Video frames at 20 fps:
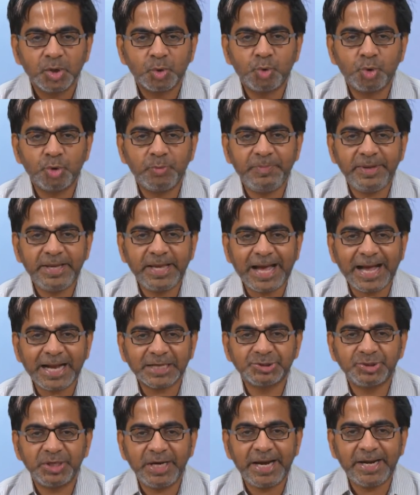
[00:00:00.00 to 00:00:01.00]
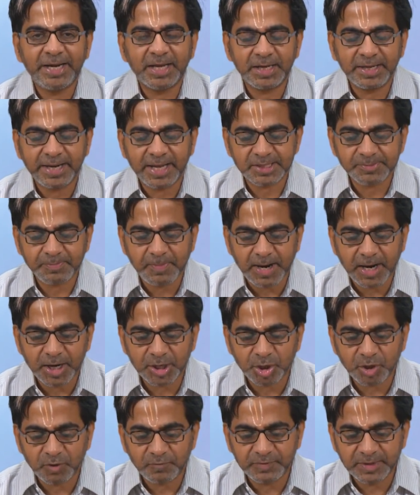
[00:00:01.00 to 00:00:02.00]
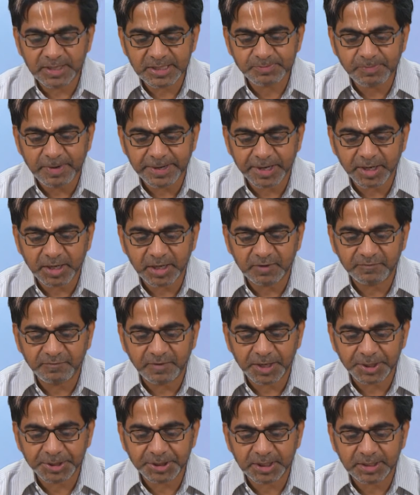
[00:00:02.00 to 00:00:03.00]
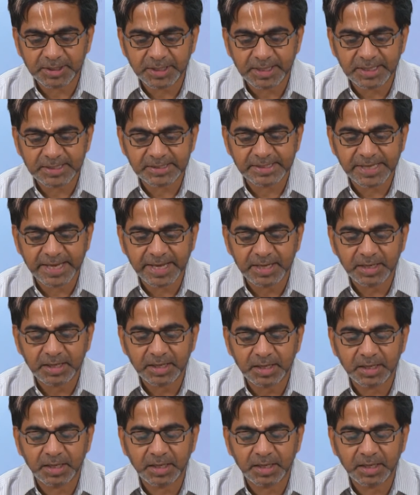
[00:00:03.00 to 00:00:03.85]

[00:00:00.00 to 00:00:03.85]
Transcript: could be actually done as part of this particular function that is there